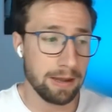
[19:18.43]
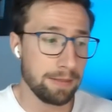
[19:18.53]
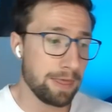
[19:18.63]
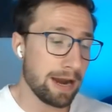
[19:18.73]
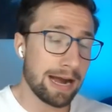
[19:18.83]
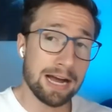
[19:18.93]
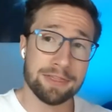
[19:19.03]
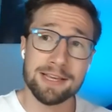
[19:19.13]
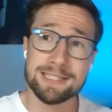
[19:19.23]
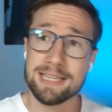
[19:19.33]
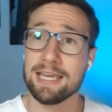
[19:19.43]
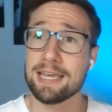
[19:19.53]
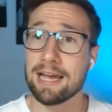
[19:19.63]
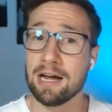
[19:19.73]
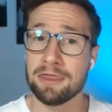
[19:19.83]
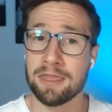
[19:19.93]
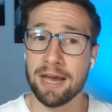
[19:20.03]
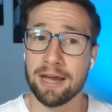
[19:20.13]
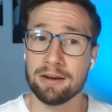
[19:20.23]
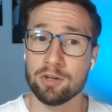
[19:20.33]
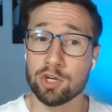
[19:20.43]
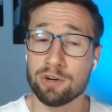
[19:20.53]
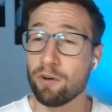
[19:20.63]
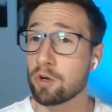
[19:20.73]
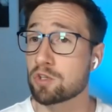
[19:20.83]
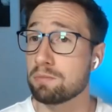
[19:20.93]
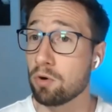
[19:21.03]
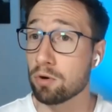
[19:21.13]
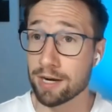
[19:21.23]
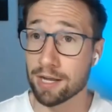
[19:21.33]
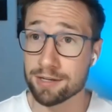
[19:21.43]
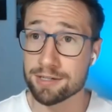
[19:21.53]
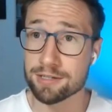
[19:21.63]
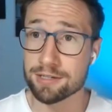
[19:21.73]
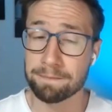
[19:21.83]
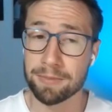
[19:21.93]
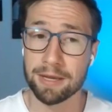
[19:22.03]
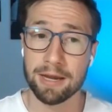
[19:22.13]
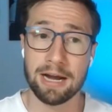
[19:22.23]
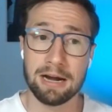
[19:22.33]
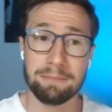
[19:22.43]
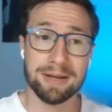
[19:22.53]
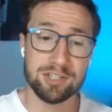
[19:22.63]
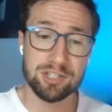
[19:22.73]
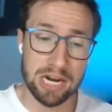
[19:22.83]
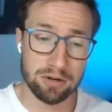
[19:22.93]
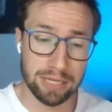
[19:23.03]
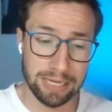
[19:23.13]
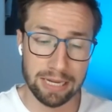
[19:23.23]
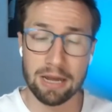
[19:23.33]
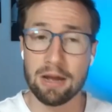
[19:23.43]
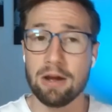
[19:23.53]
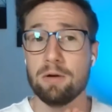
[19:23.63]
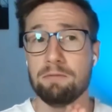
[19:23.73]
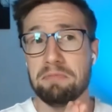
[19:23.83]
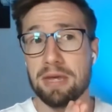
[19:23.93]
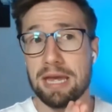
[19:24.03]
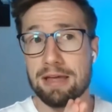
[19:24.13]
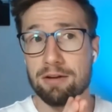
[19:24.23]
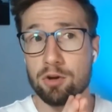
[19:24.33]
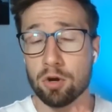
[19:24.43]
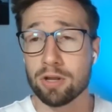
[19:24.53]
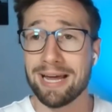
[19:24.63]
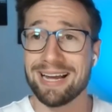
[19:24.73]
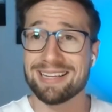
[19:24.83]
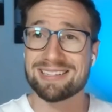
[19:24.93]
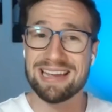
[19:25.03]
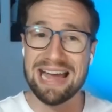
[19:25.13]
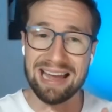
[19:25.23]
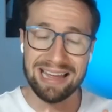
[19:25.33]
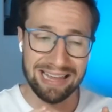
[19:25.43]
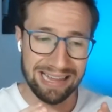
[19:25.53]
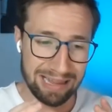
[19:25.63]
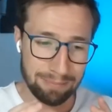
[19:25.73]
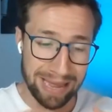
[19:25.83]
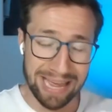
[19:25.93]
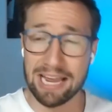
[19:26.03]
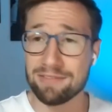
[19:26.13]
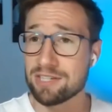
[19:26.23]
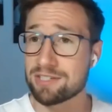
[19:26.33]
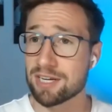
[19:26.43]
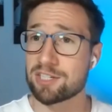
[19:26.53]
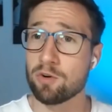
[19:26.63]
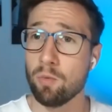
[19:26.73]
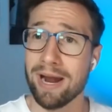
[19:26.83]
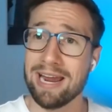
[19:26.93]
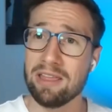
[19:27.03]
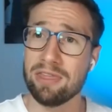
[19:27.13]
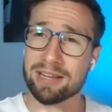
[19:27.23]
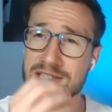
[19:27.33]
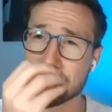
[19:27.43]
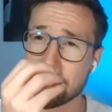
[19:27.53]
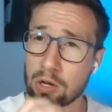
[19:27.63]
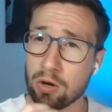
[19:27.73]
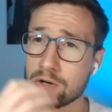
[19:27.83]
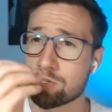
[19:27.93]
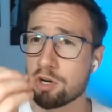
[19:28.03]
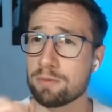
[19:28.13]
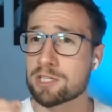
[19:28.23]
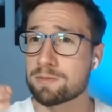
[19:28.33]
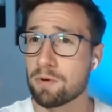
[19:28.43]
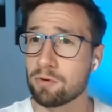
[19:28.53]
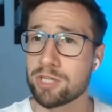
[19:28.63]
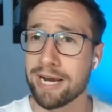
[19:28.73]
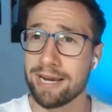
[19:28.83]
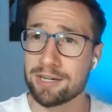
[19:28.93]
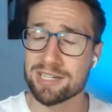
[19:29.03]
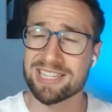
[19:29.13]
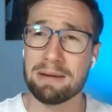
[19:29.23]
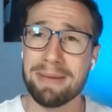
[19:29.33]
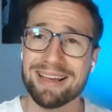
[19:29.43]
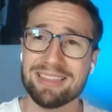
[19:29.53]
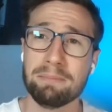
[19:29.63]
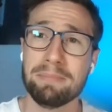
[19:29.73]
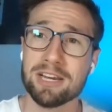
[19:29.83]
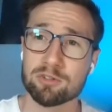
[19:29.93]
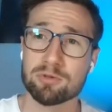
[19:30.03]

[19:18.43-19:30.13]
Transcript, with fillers: There are things in the account that you should focus on more than others. Uh, but generally, Google Ads behaves in such a way that it's the long term small changes that make the biggest